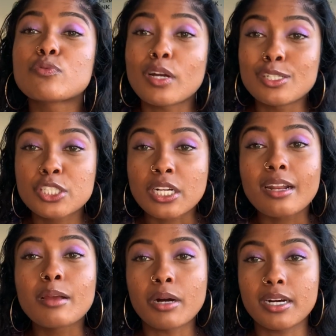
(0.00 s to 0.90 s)

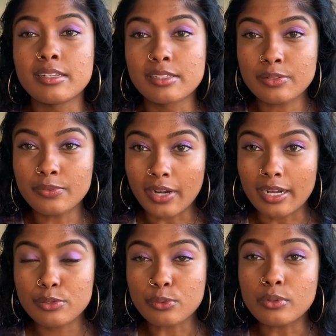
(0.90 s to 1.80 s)
frustrating parts of
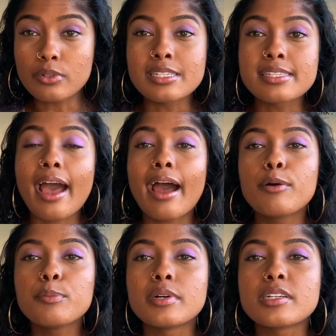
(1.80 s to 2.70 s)
grad school is
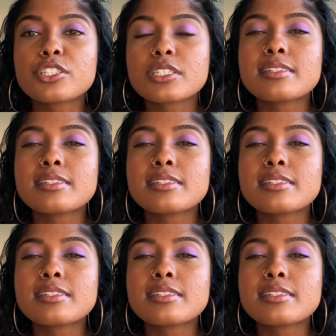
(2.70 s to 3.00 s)
how much